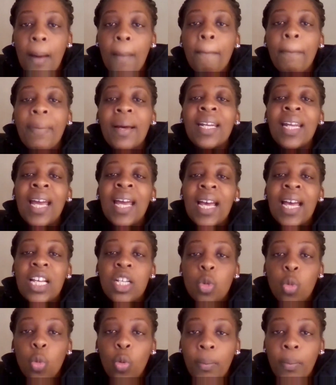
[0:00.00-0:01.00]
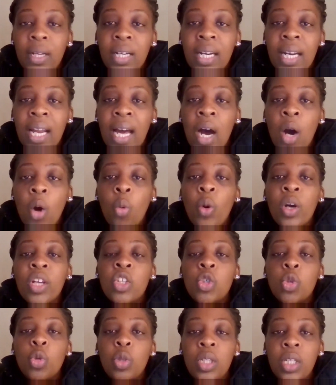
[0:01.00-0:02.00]
But as women now,
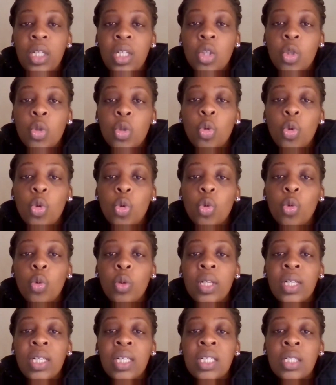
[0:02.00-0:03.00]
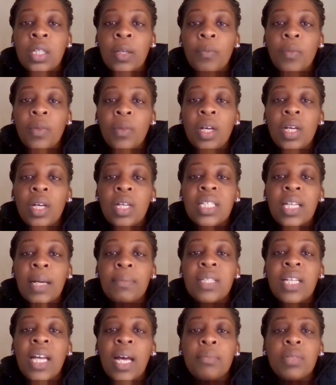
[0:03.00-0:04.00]
what you need to do is,
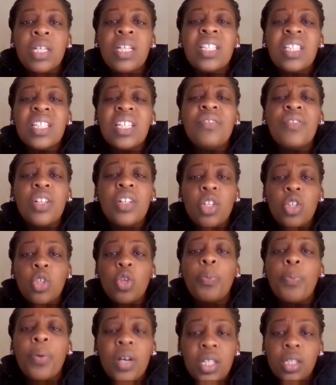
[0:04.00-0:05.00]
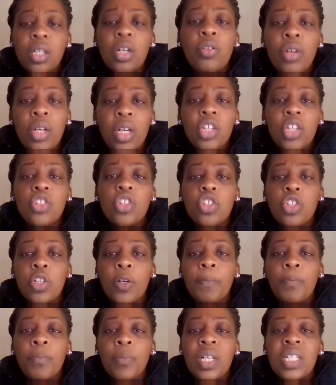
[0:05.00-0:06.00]
sometimes it's even in your personal
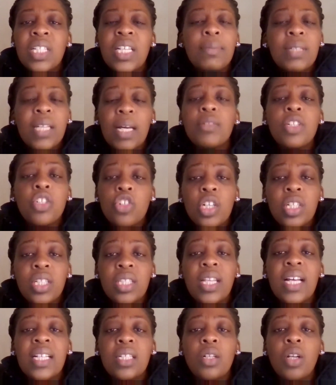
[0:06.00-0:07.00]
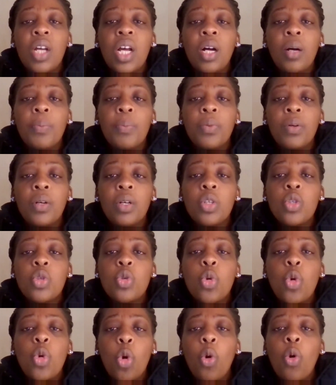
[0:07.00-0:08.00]
relationship, sometimes it just doesn't help
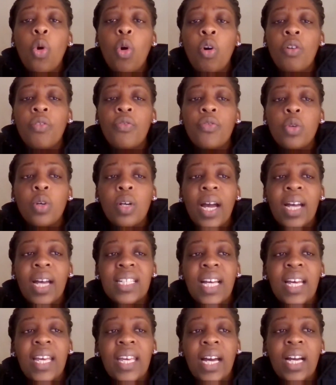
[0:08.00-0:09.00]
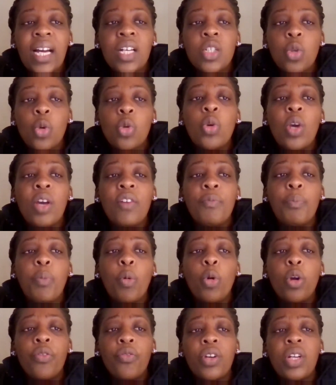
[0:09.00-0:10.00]
to go off. You guys are young, so you have
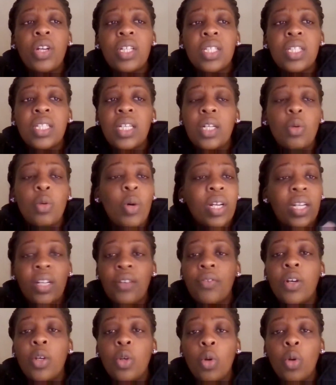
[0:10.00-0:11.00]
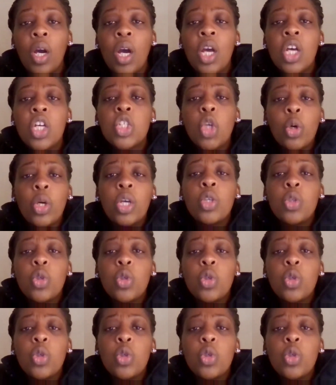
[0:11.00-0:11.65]
boyfriends and whatever. So